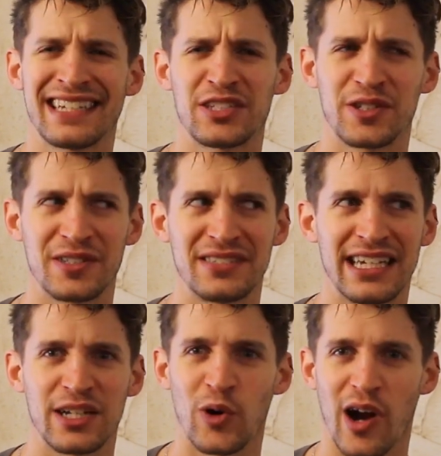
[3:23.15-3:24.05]
I guess you could
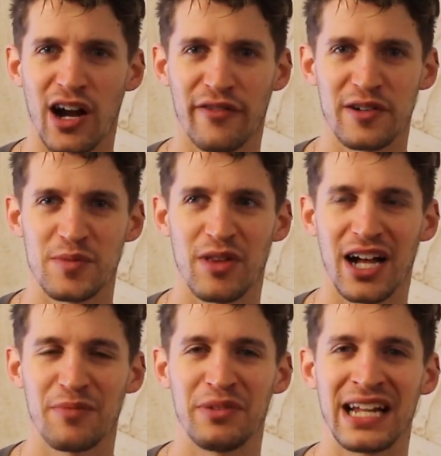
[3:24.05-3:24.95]
say choreographer's
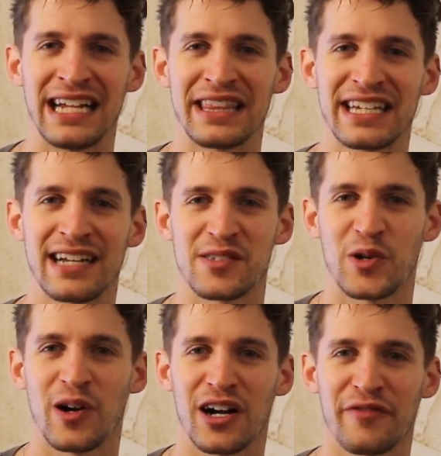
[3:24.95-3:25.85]
block, but I didn't think I was a
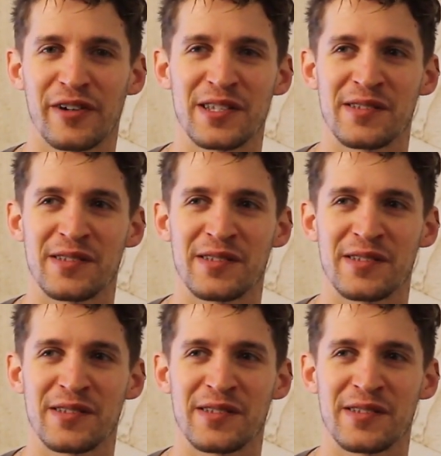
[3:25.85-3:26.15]
choreographer,